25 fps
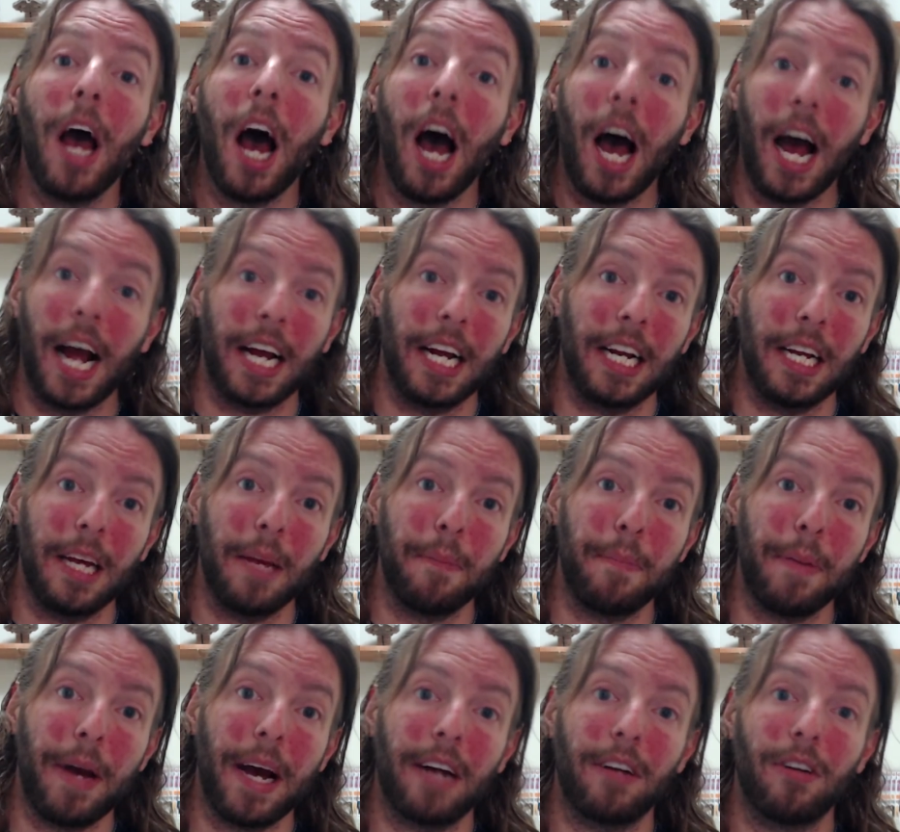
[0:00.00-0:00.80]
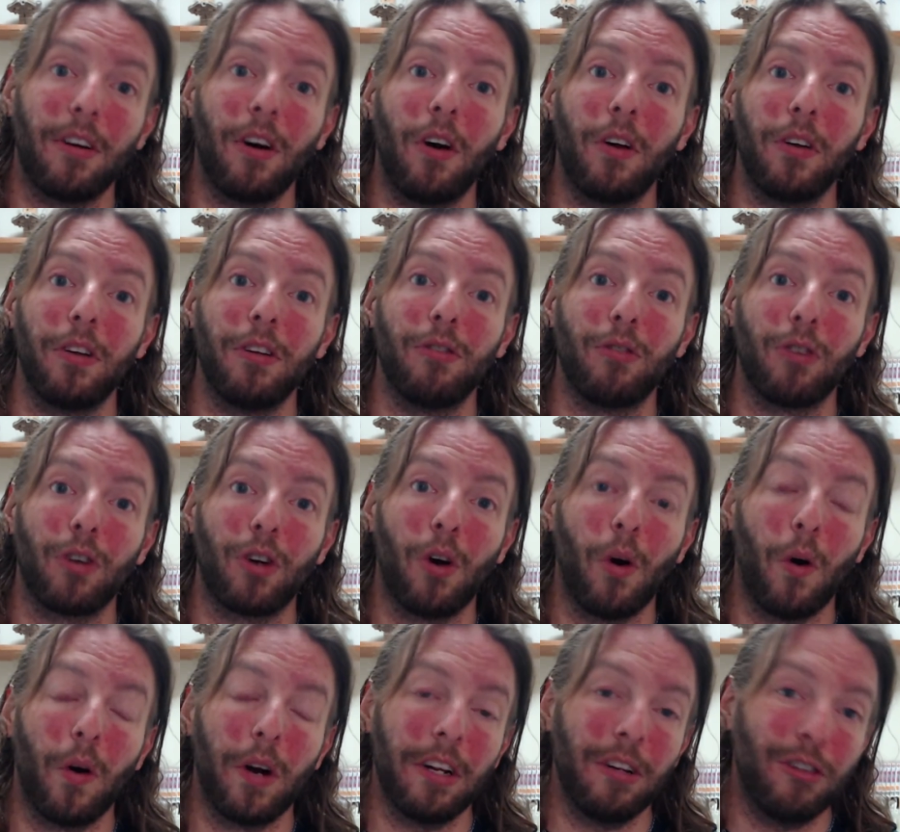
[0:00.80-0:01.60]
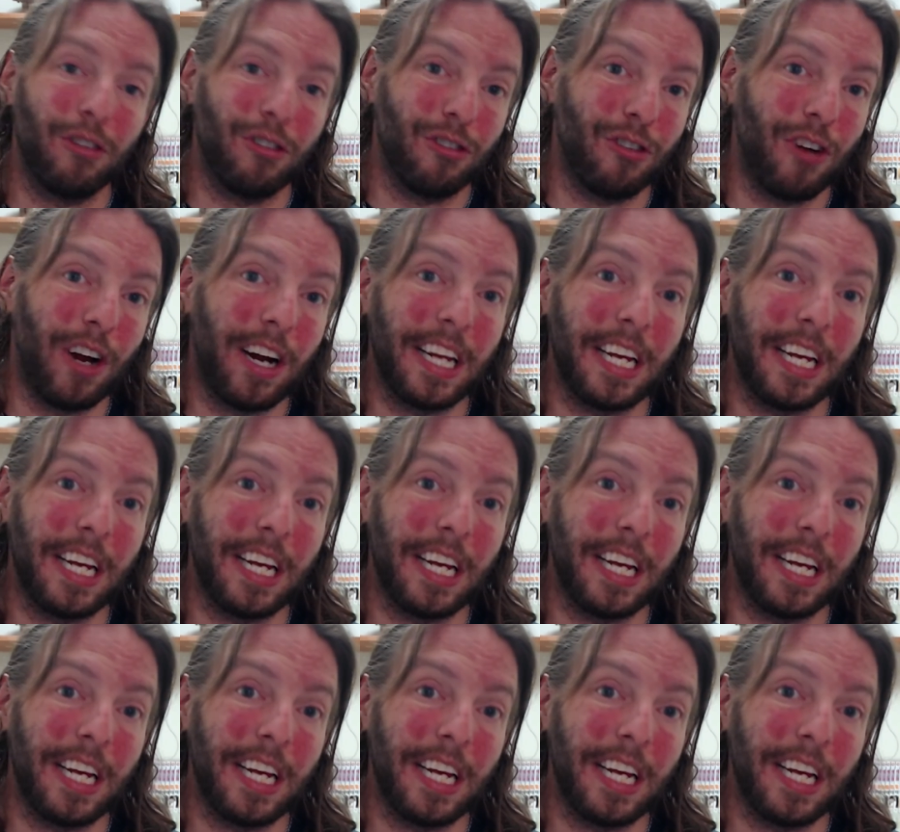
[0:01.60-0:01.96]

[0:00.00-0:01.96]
I got to get back to all these recordings to try to